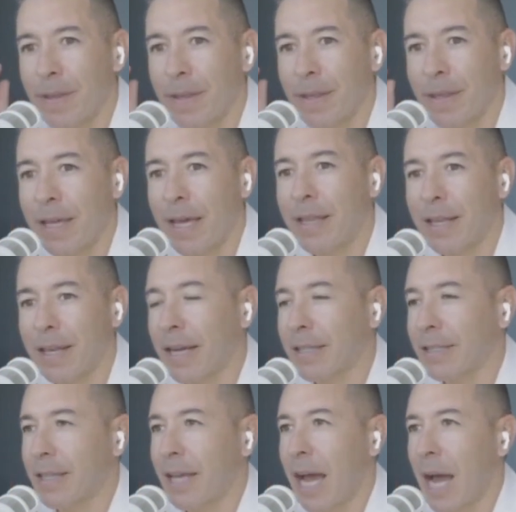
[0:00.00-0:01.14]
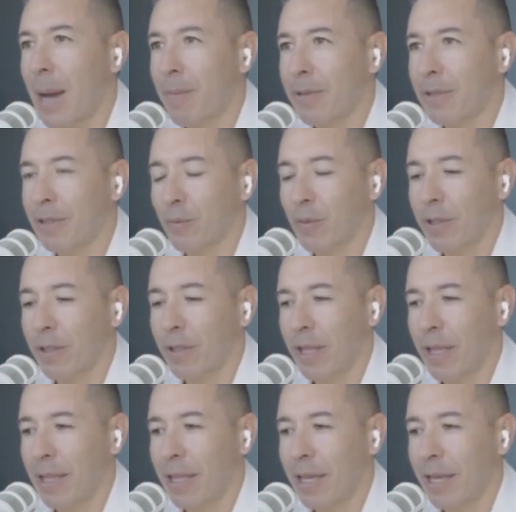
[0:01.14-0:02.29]
then the next thing that happens is when
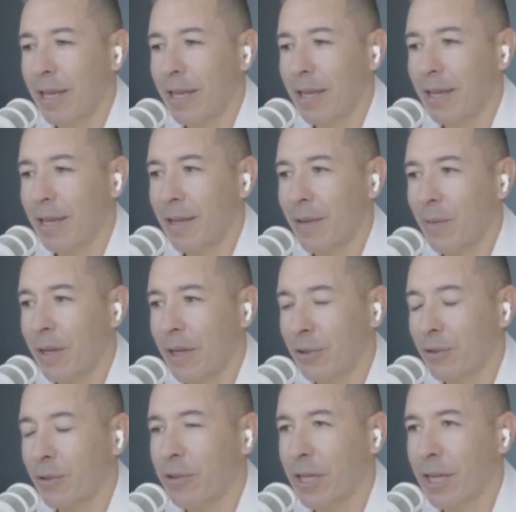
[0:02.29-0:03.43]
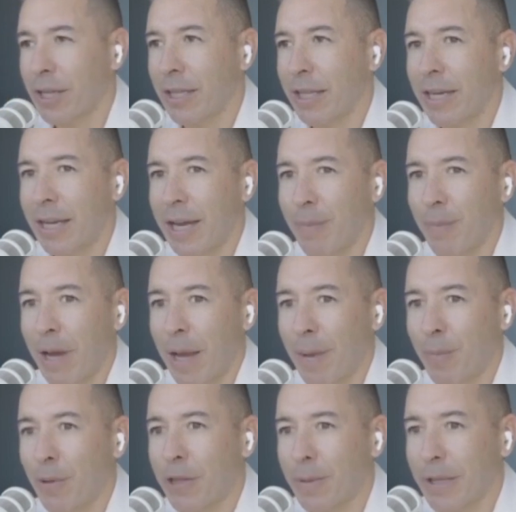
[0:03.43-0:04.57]
as soon as I get the lead, I
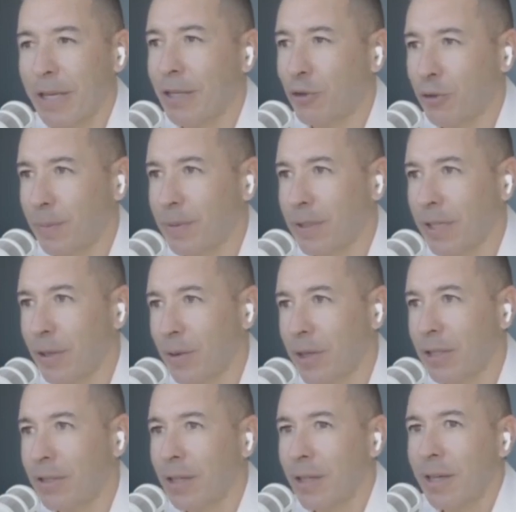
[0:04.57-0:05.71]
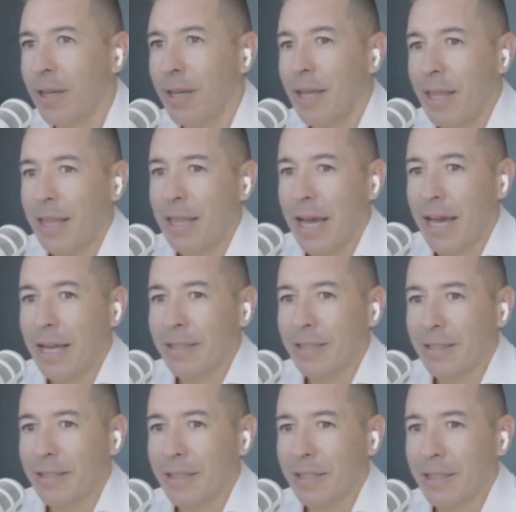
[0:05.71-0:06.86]
put them in a drip sequence that
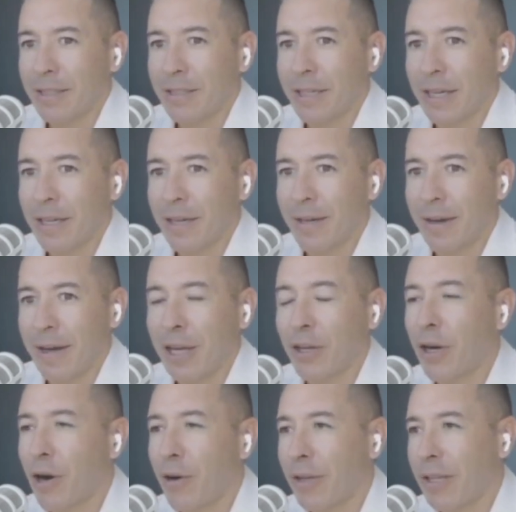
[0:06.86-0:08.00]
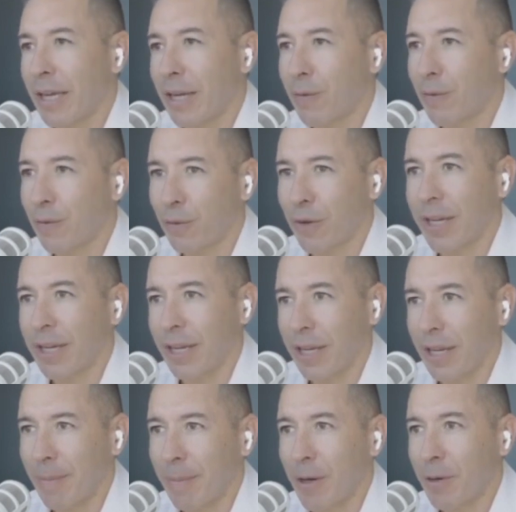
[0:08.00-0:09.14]
is like I call it like a free
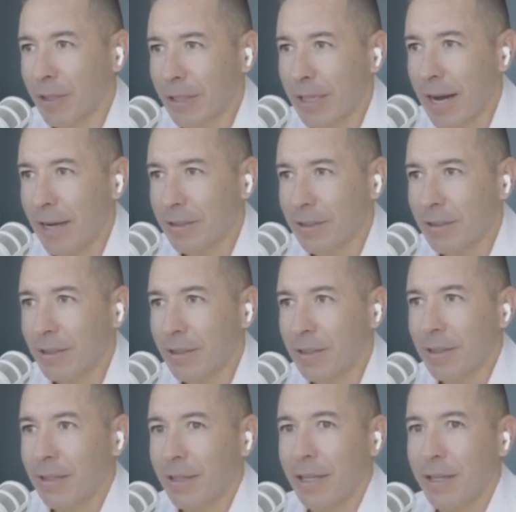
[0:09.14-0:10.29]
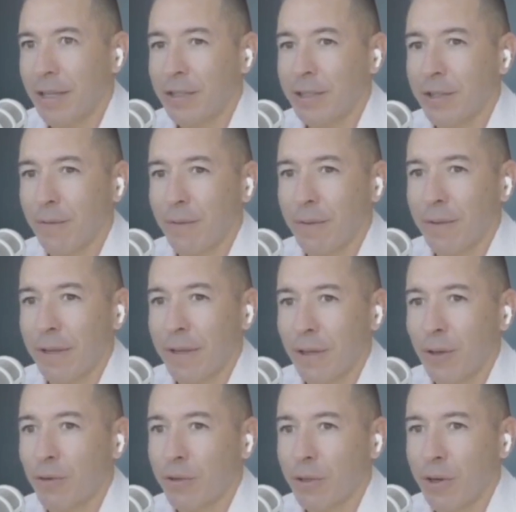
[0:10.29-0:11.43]
email class. And this is
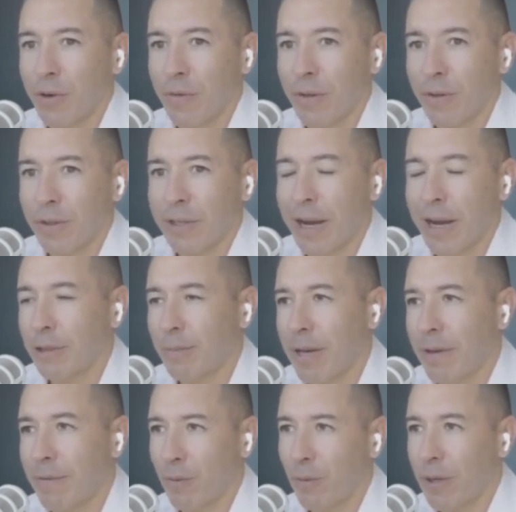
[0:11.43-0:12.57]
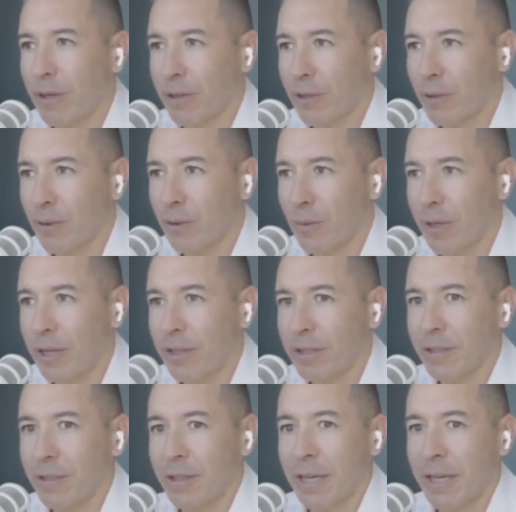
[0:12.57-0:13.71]
usually over the time span of a week or 2
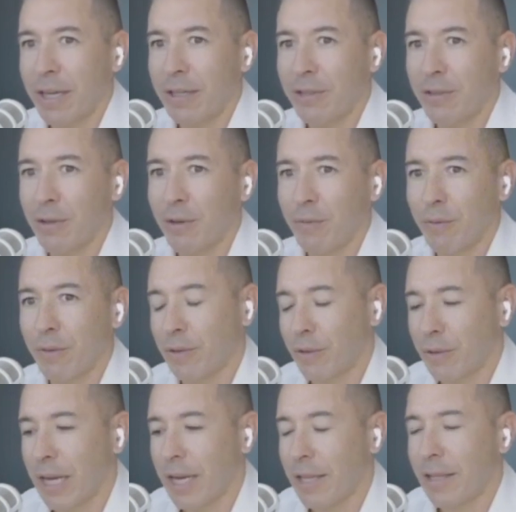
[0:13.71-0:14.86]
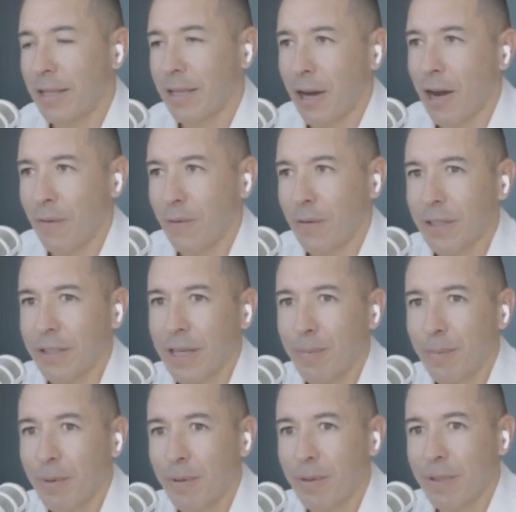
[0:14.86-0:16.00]
weeks. And so if we're taking the coffee
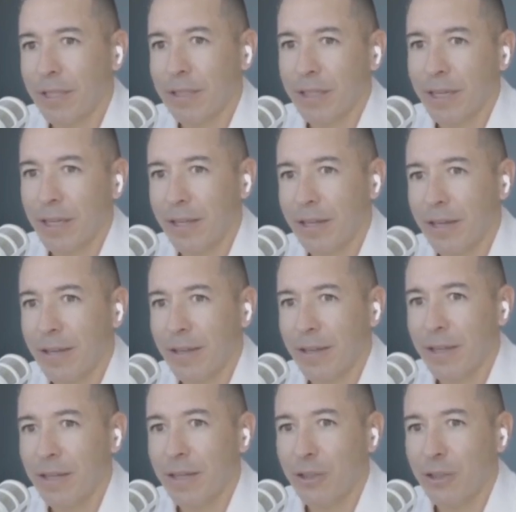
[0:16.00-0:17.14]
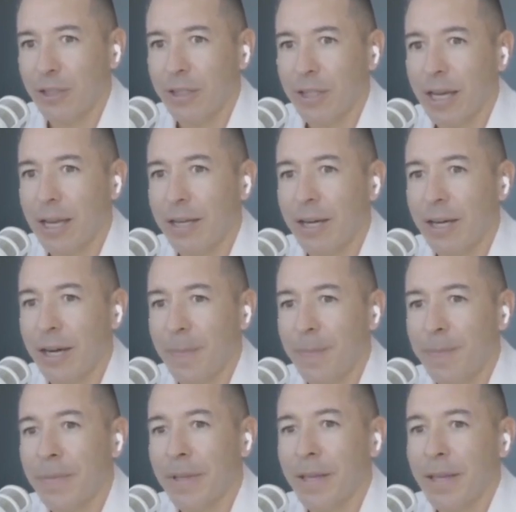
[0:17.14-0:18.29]
example, and let's say the niche is that
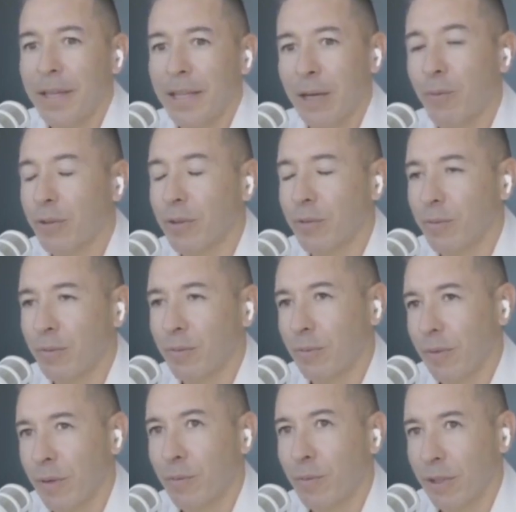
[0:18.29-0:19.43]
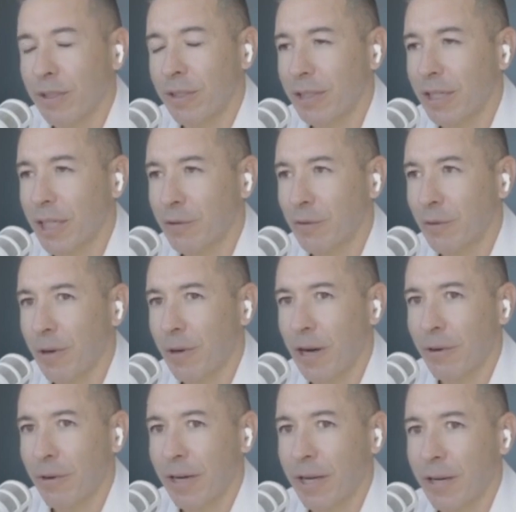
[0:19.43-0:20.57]
like what's a really successful
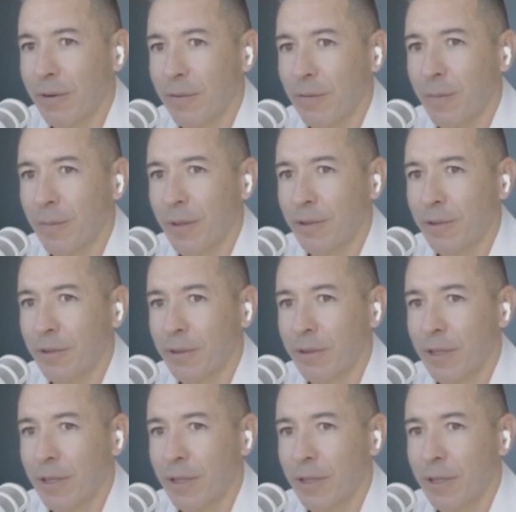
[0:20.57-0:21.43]
product right now for me is